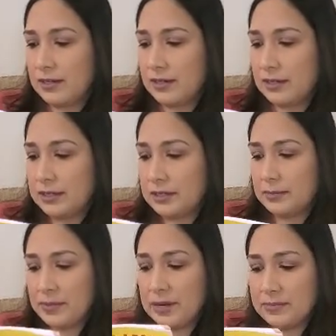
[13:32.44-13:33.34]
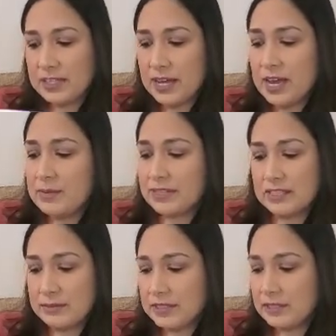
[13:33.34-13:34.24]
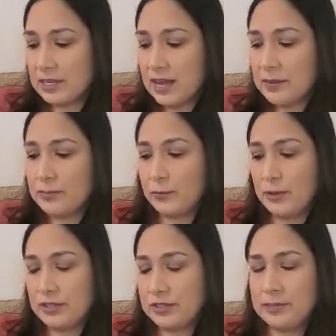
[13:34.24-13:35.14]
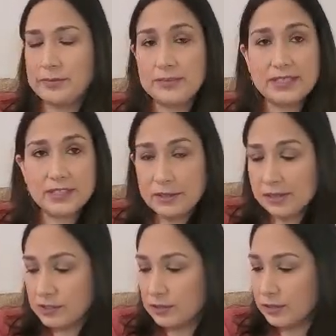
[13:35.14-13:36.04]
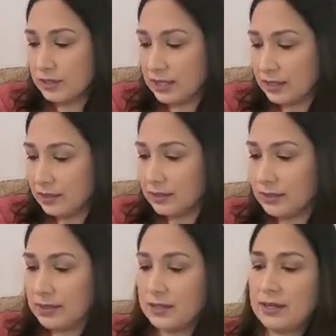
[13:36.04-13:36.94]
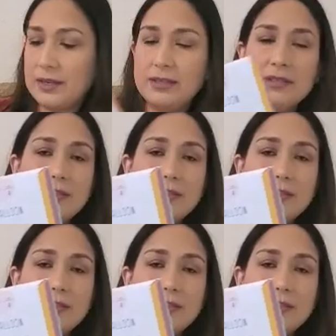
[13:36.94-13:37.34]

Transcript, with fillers: uh, prep time, activity time, which materials you need, and the